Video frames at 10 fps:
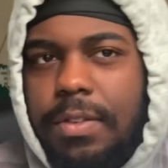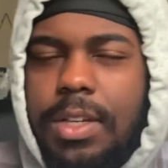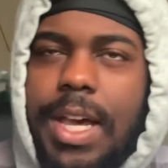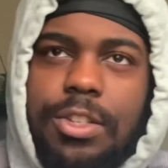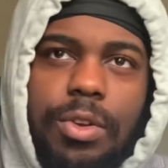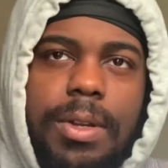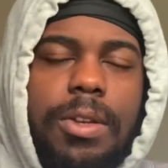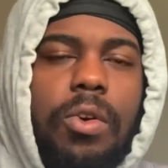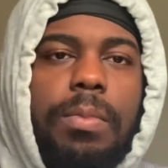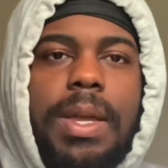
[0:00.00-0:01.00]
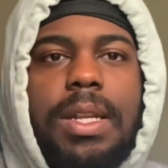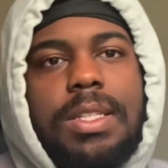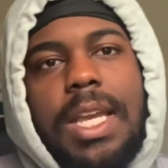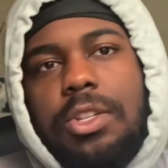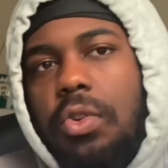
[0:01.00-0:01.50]
You guys already know, man. And
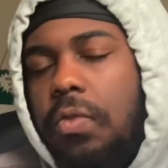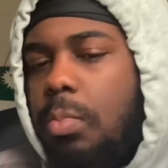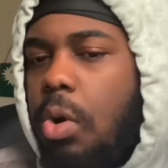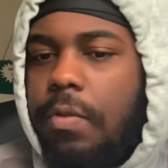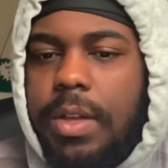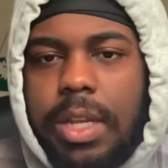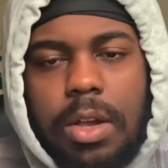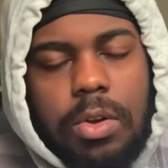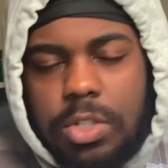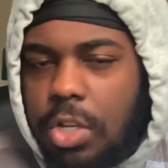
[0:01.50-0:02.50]
stay tuned for more videos.